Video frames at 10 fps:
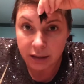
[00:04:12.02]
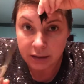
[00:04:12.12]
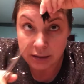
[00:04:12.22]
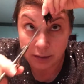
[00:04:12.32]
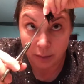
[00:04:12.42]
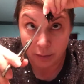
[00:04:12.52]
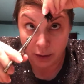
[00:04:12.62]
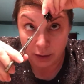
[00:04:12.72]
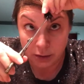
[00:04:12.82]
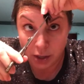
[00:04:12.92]
This time I'm
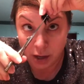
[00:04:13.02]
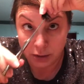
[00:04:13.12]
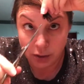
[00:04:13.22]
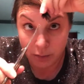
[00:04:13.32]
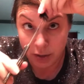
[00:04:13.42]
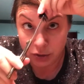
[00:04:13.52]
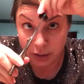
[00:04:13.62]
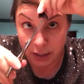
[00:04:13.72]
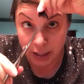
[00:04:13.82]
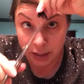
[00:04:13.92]
not going to talk so much
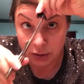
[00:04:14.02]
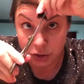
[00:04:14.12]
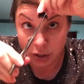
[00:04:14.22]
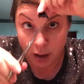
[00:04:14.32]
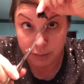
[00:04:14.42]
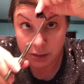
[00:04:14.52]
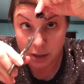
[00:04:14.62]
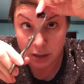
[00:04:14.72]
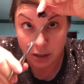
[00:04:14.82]
so I can get the job done.